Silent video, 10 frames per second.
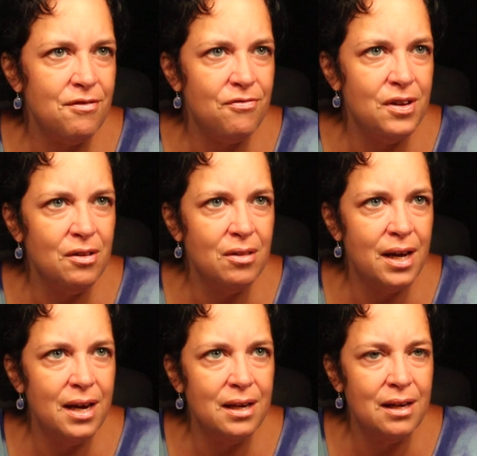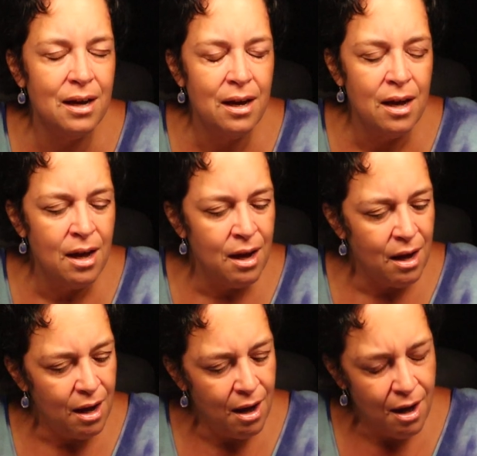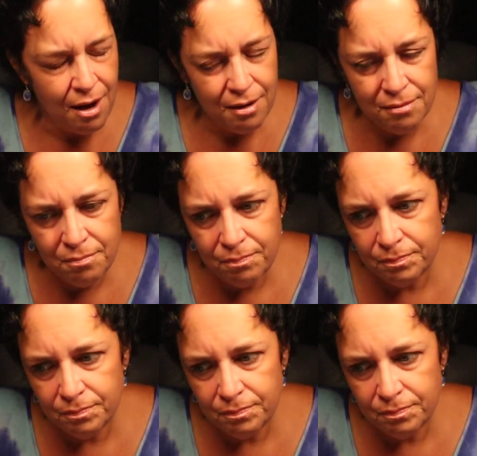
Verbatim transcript: I feel like uh,